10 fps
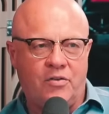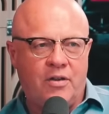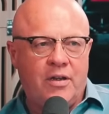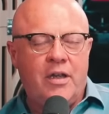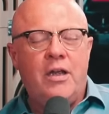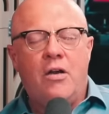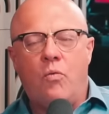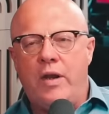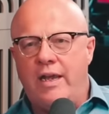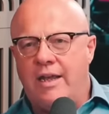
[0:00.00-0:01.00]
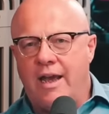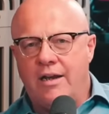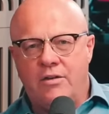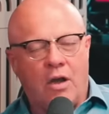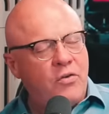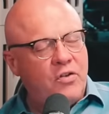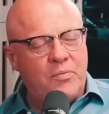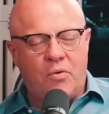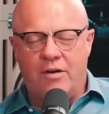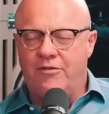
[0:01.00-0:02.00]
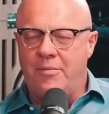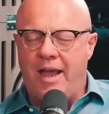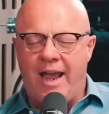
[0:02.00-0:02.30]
Okay. We get no support from